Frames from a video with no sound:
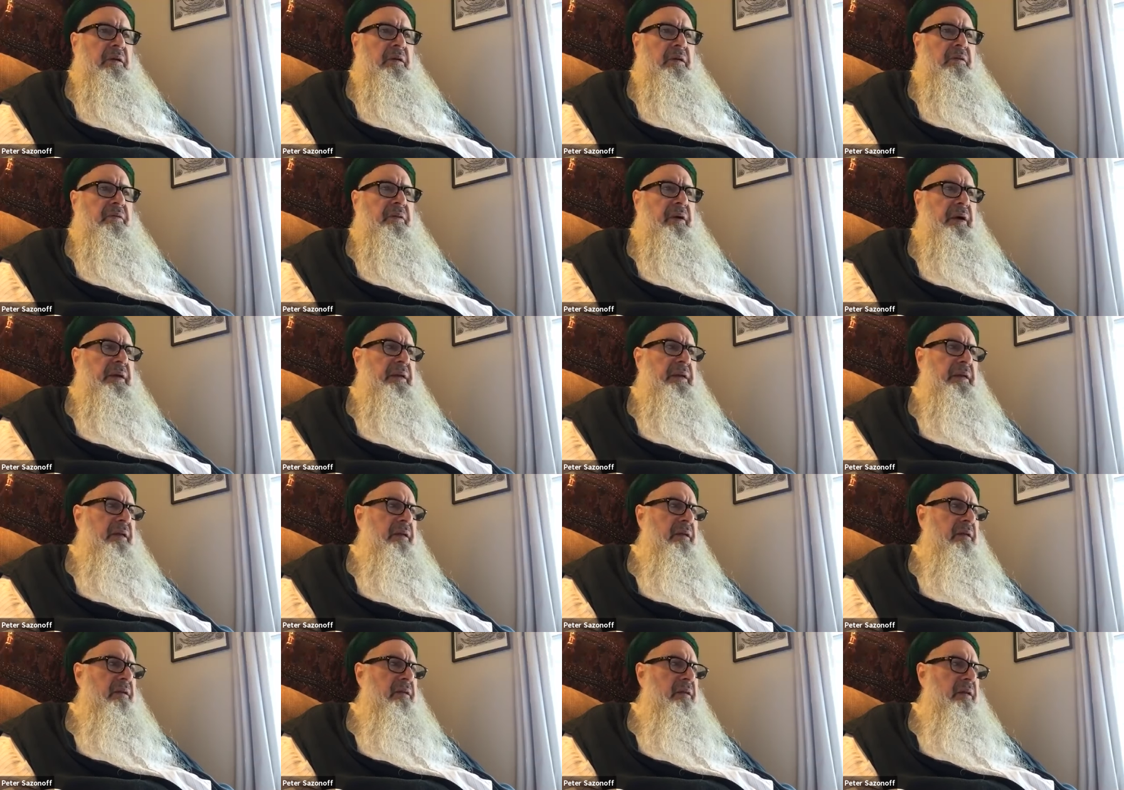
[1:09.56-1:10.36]

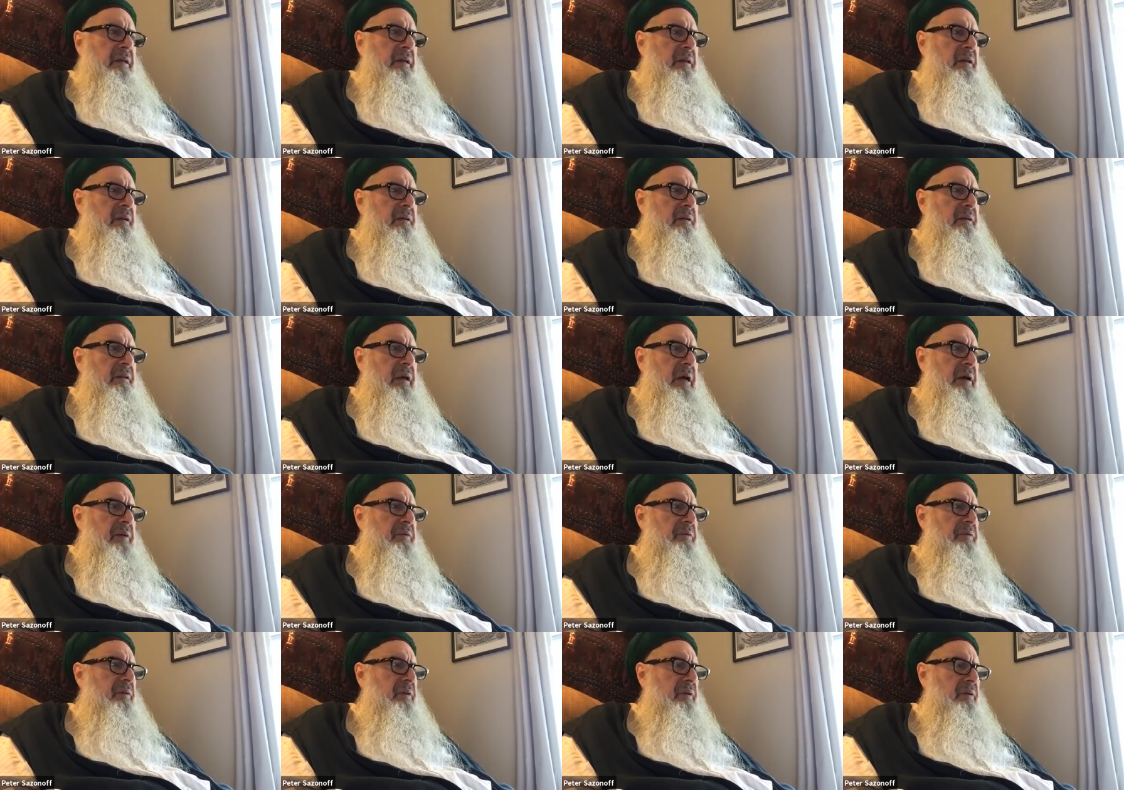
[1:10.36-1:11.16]
fighting the
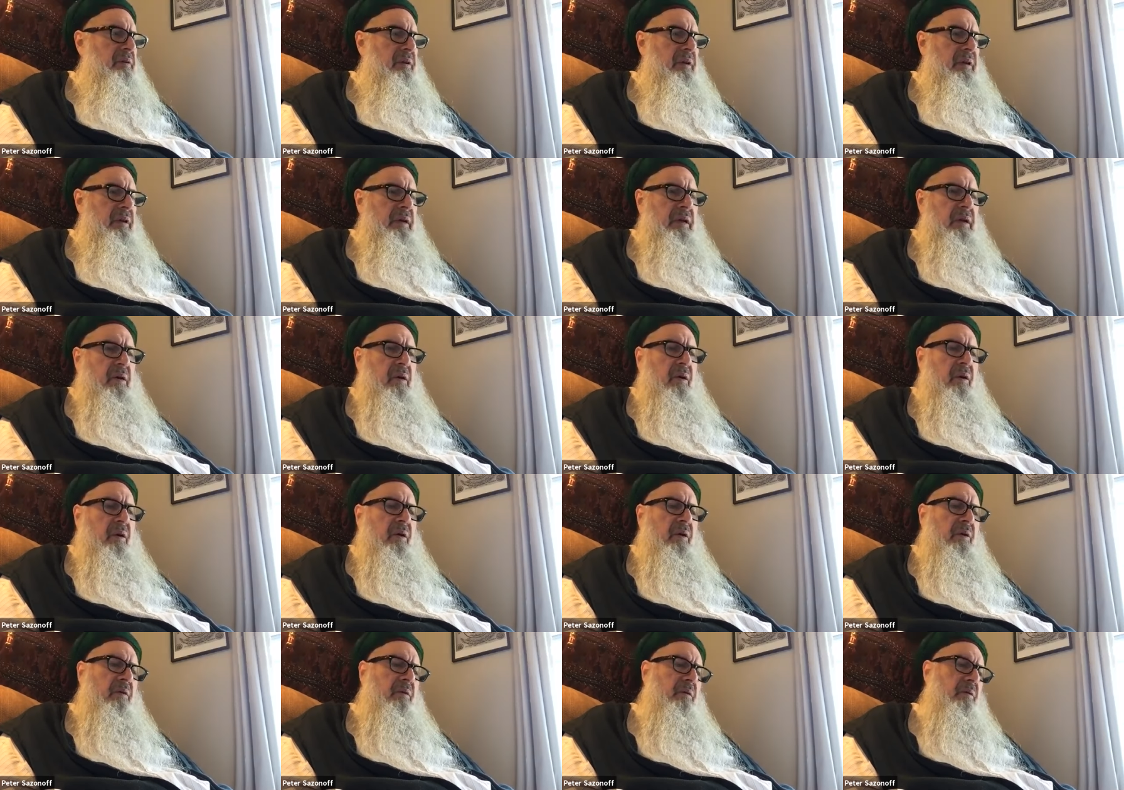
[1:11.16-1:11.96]
nafs, the
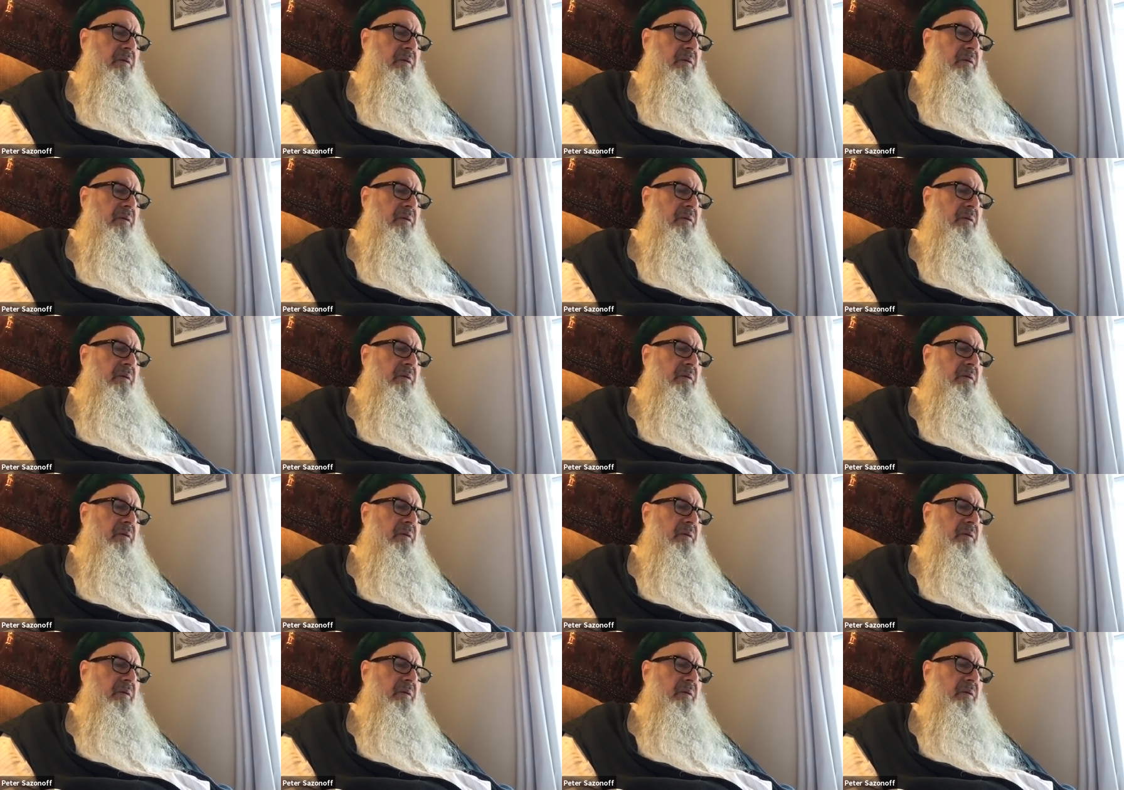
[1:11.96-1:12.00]
ego,